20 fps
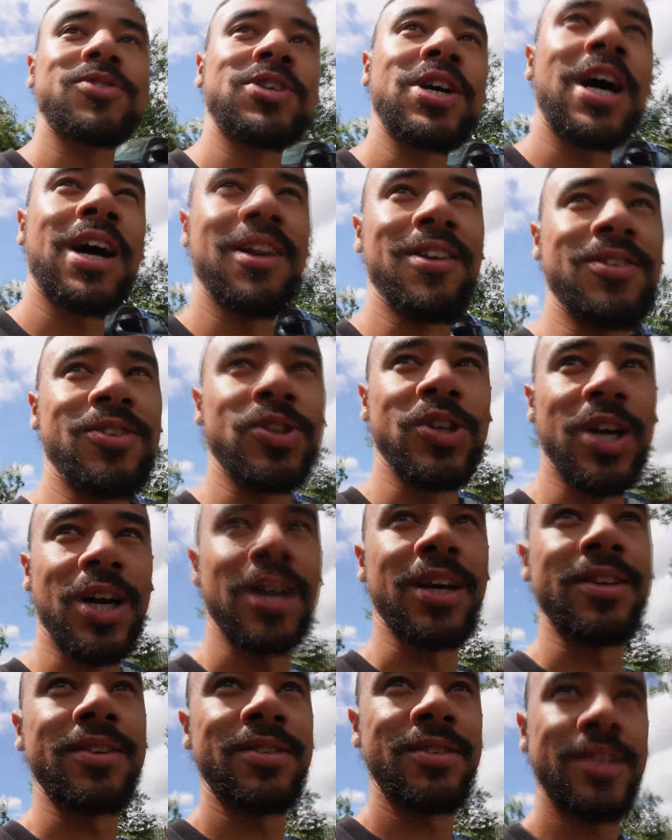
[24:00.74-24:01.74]
challenge,
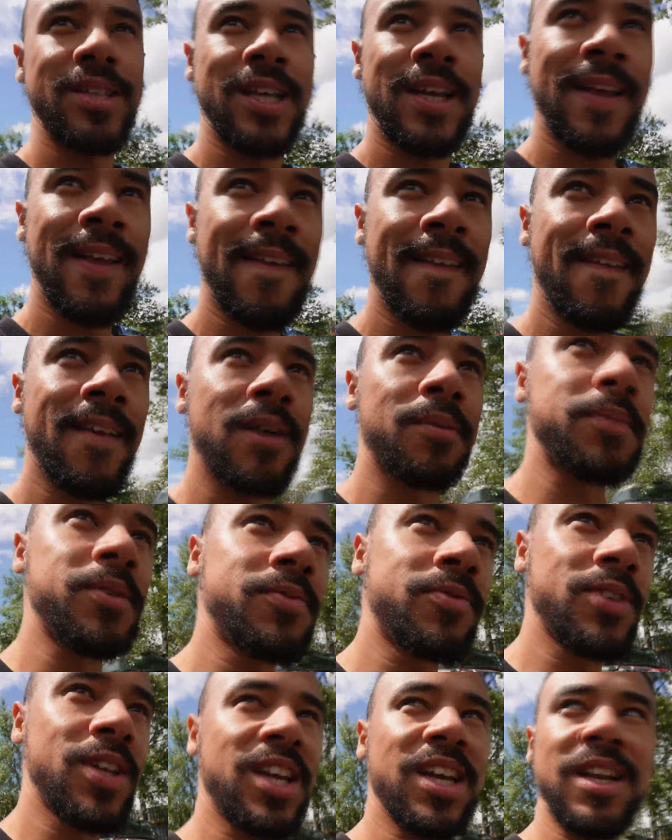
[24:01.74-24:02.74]
guys. I've been
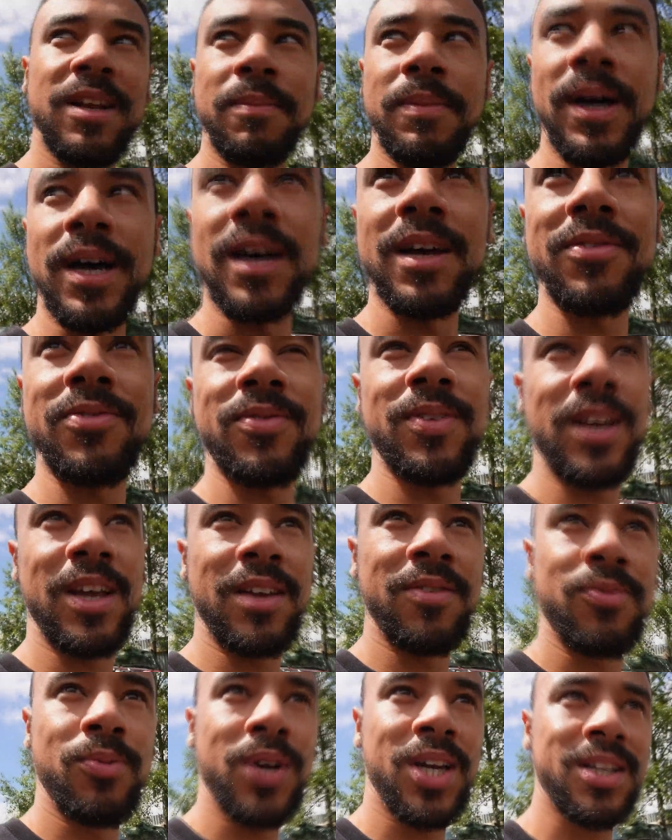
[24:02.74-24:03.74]
thinking about
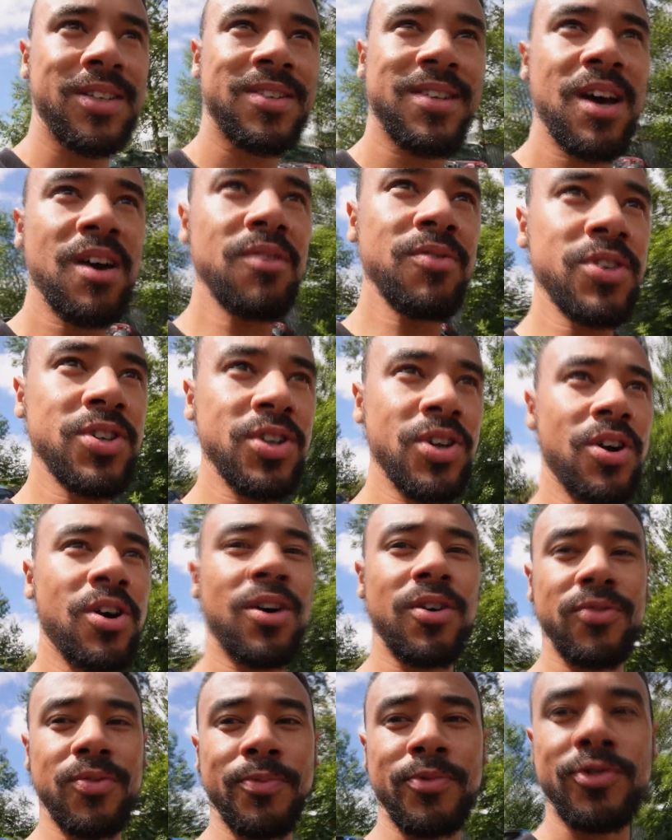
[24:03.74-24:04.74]
if we can salvage a
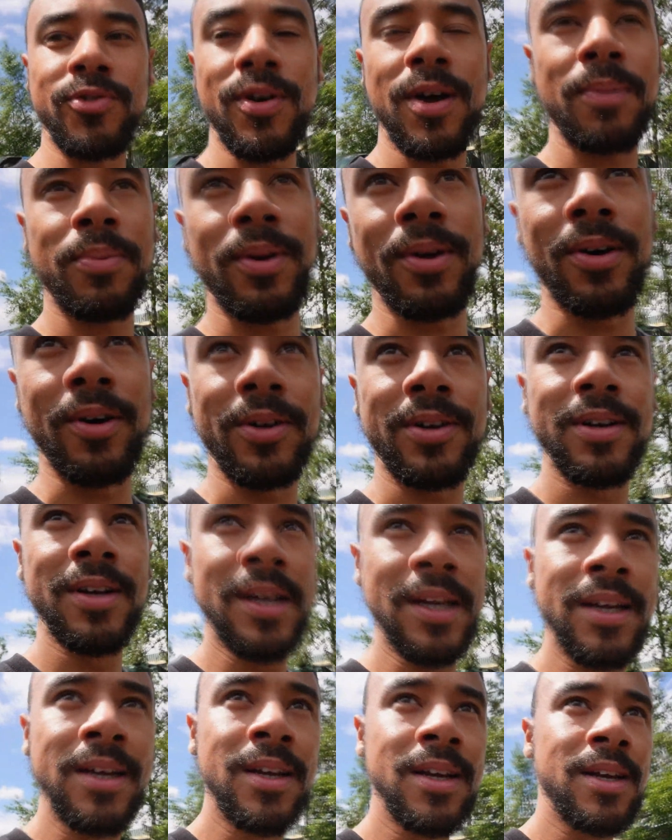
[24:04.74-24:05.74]
car from scrapyard
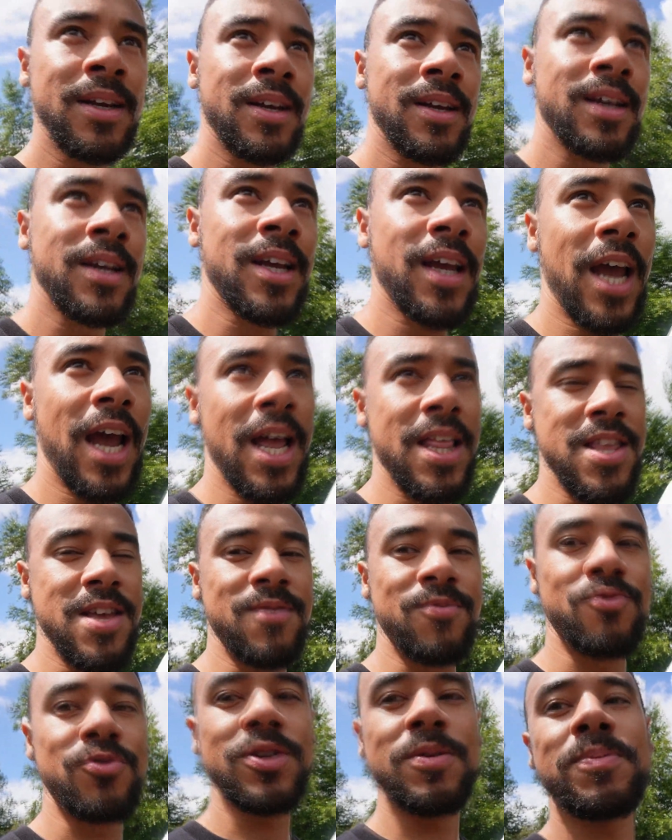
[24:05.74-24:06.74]
and
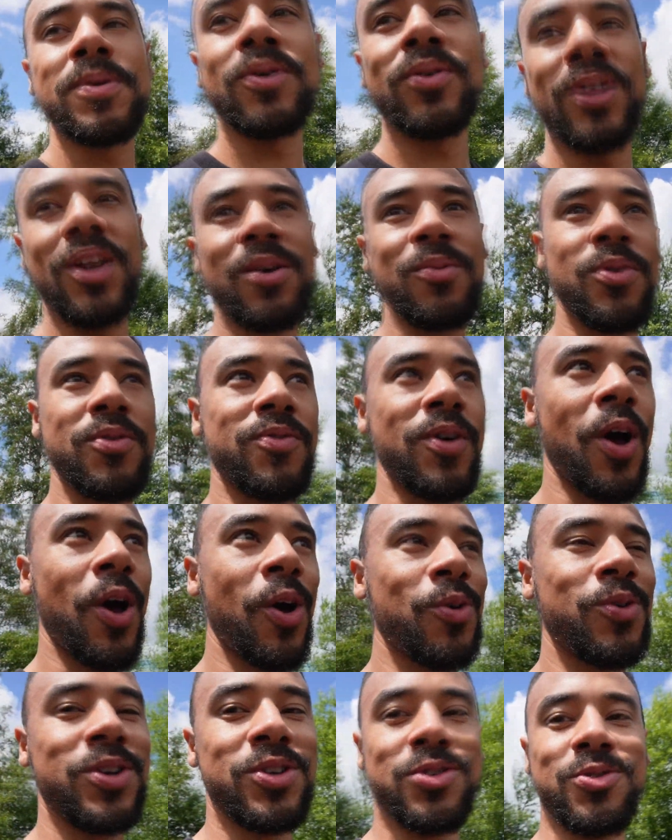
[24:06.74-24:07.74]
then rebuild it with
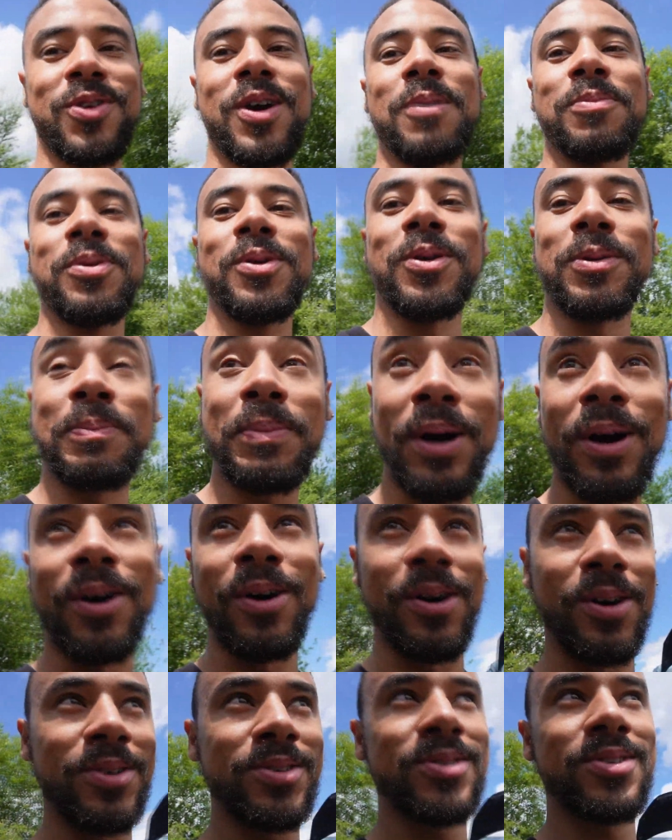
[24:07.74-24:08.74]
only scrapyard
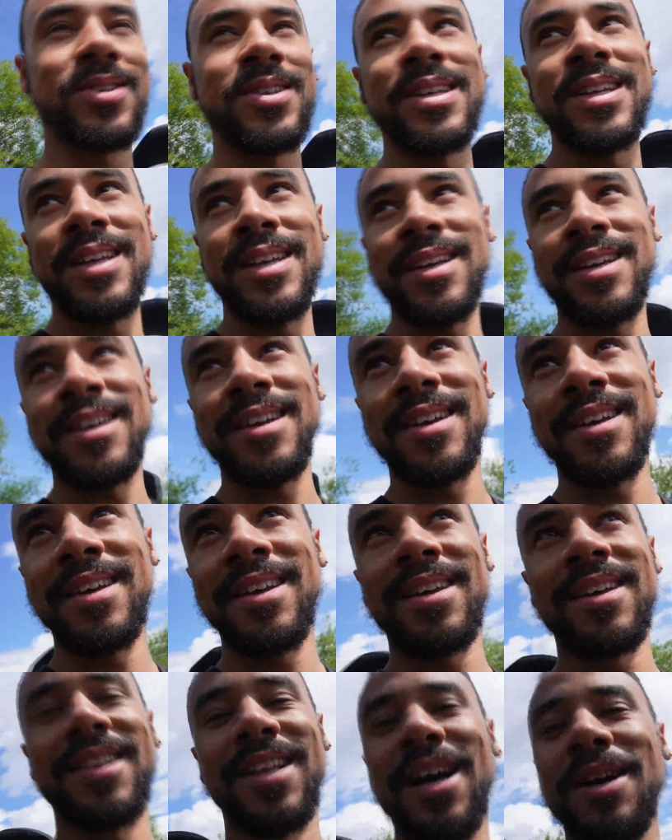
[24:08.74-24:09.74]
parts,
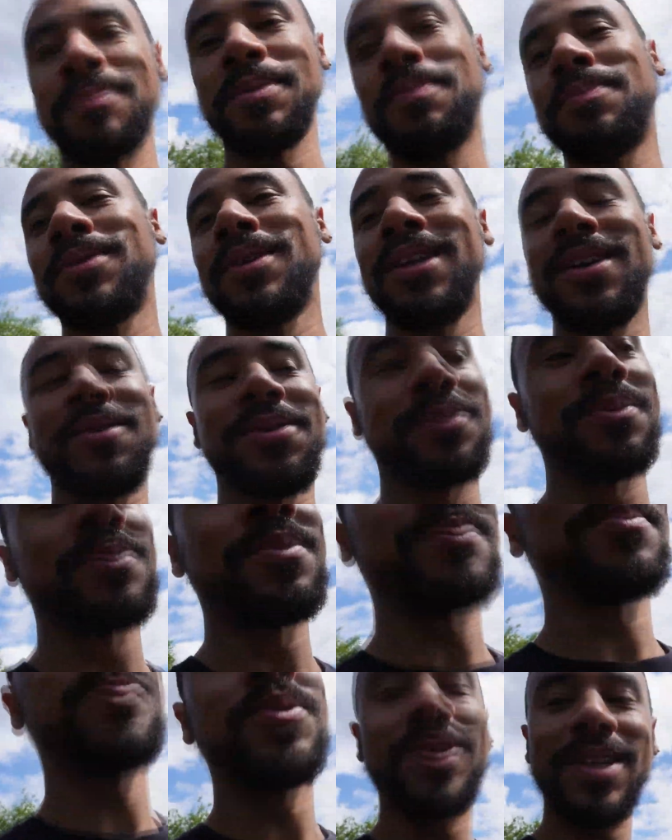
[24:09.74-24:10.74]
that'd be pretty cool.
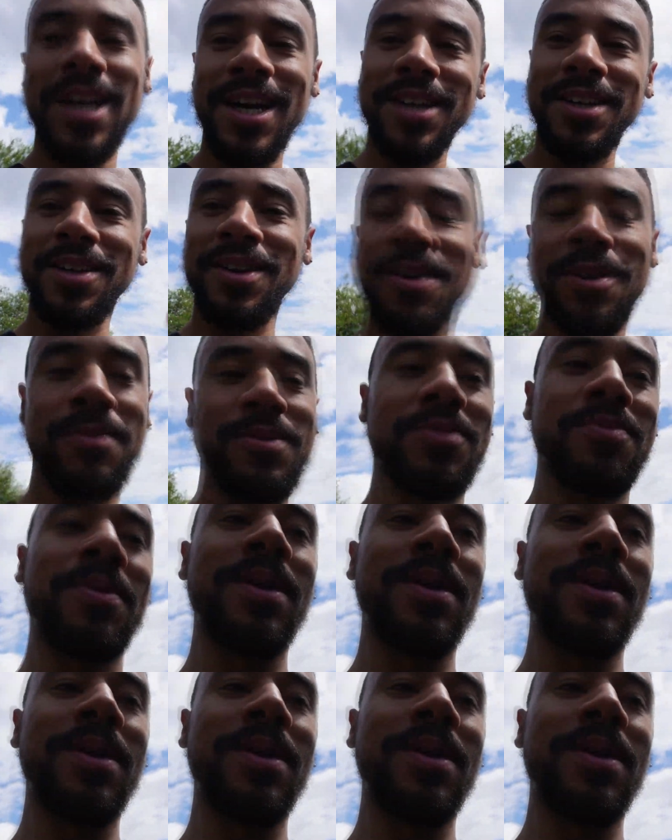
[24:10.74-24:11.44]
Put down in the comments